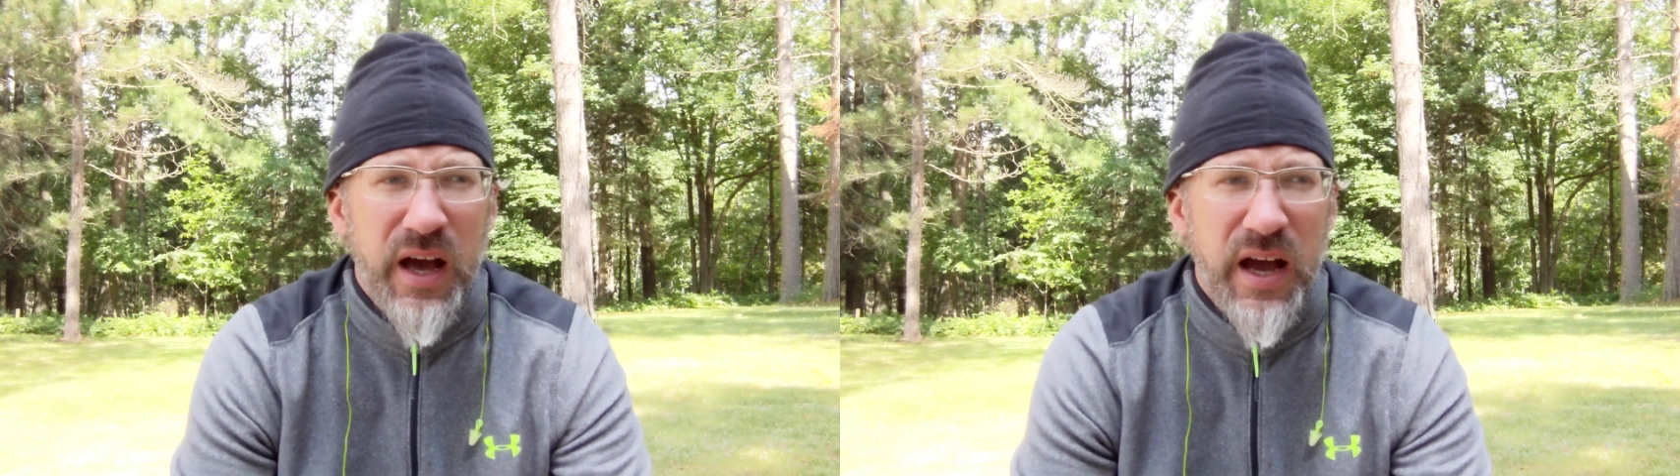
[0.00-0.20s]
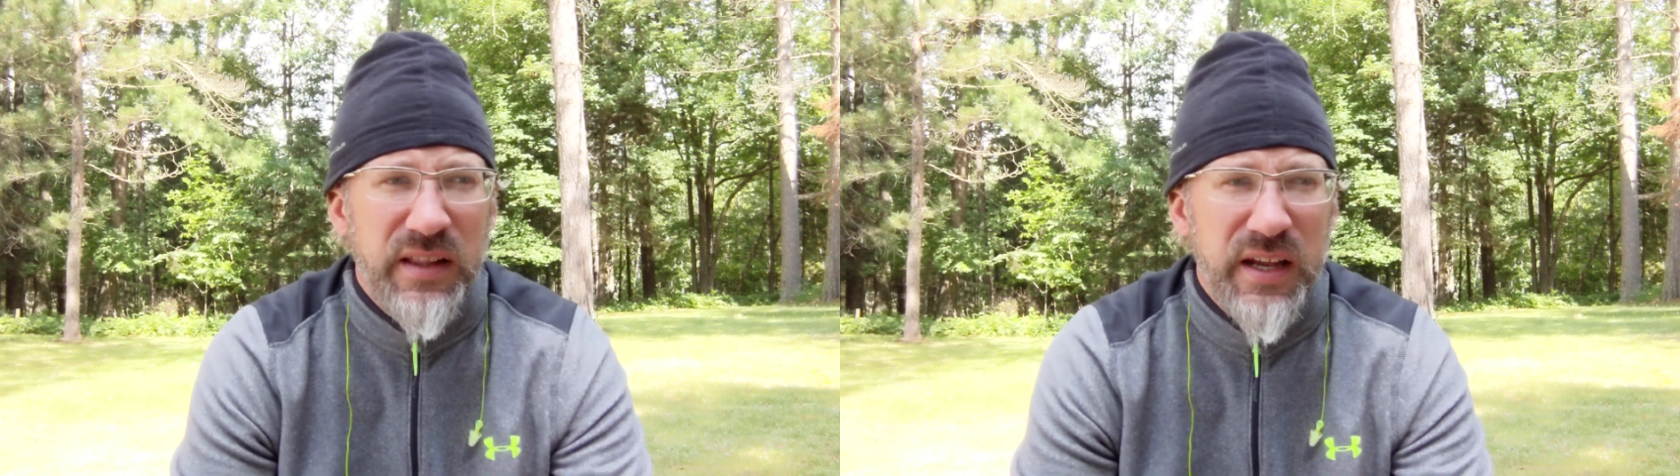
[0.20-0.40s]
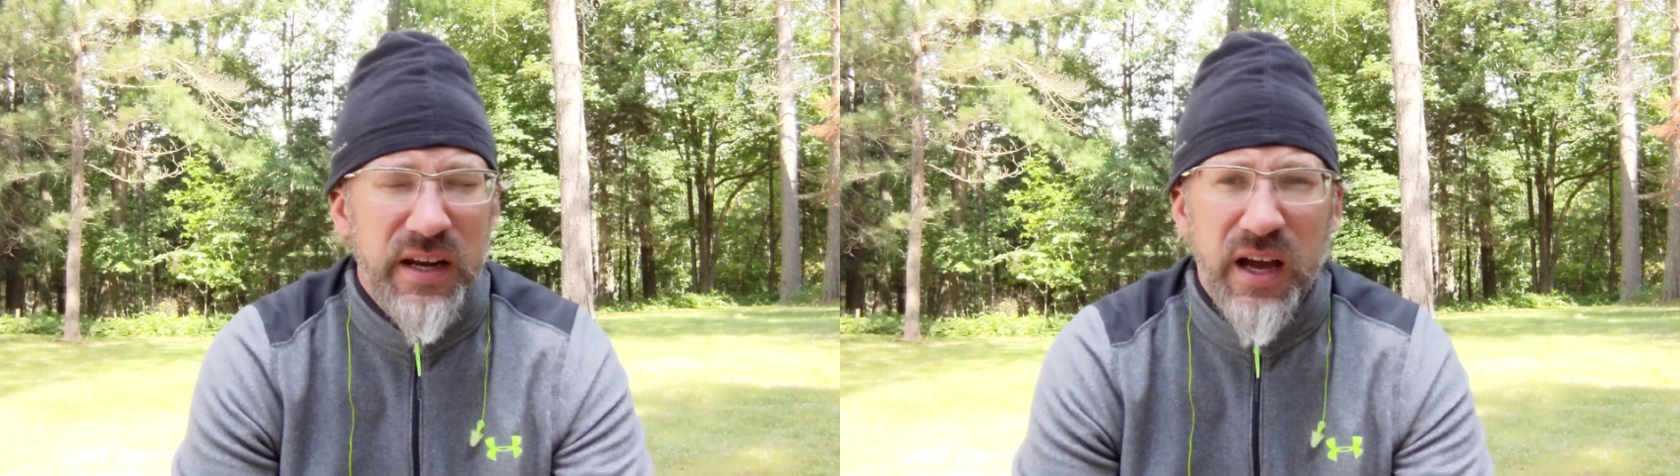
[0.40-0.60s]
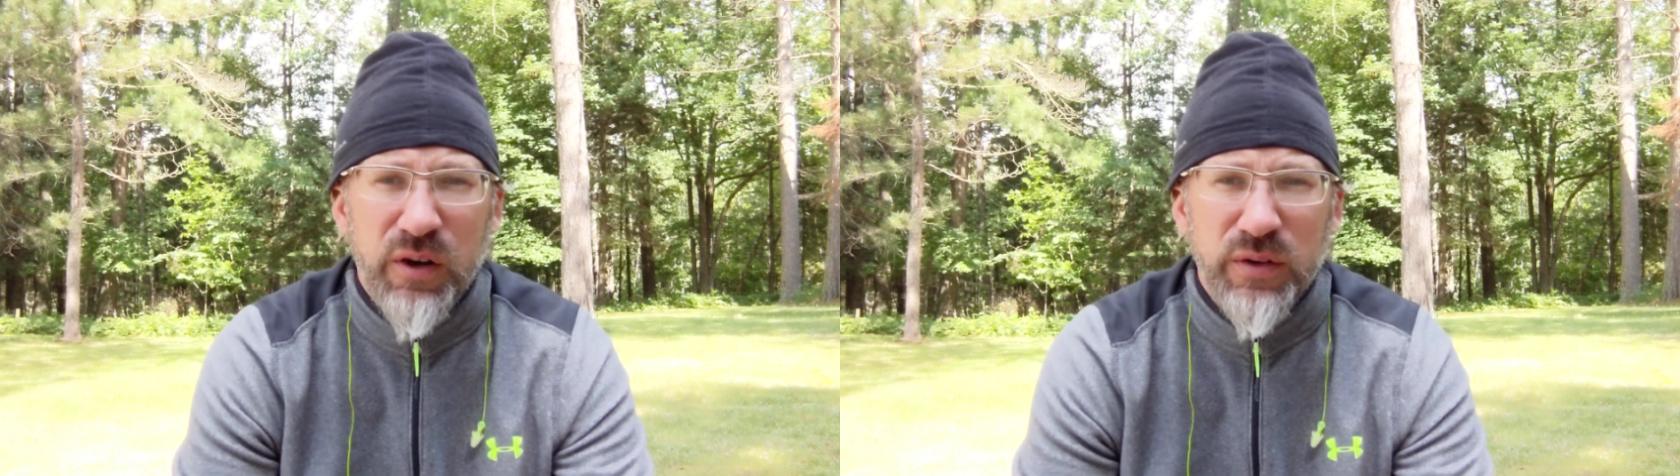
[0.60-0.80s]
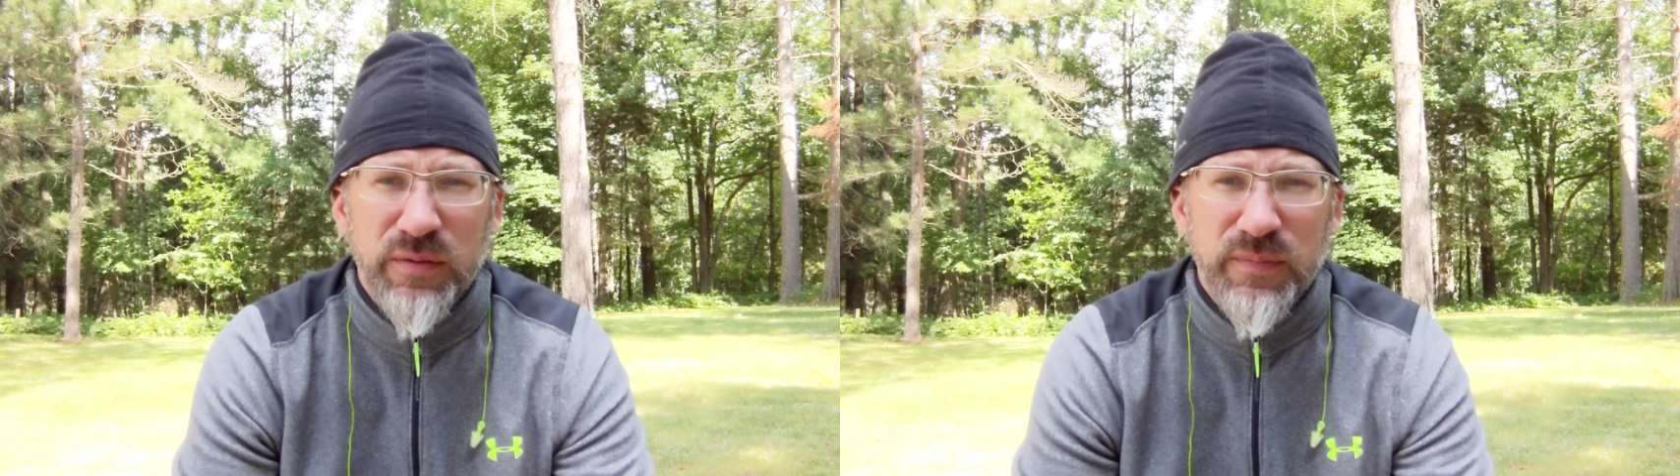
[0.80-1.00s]
I let it
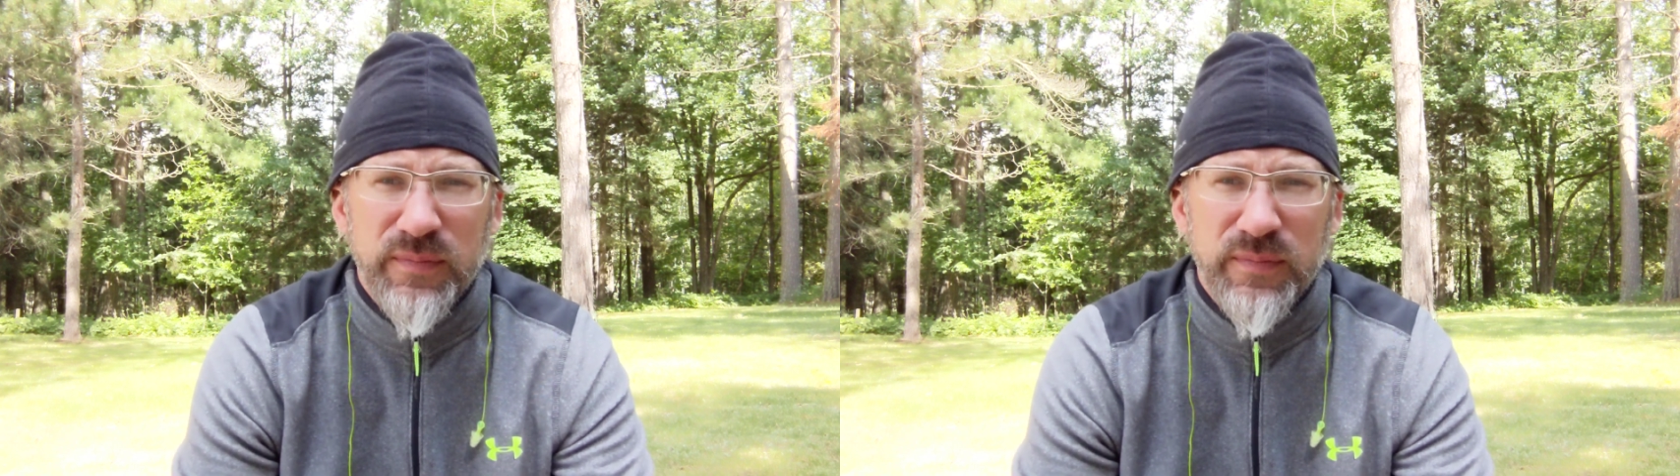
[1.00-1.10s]
out.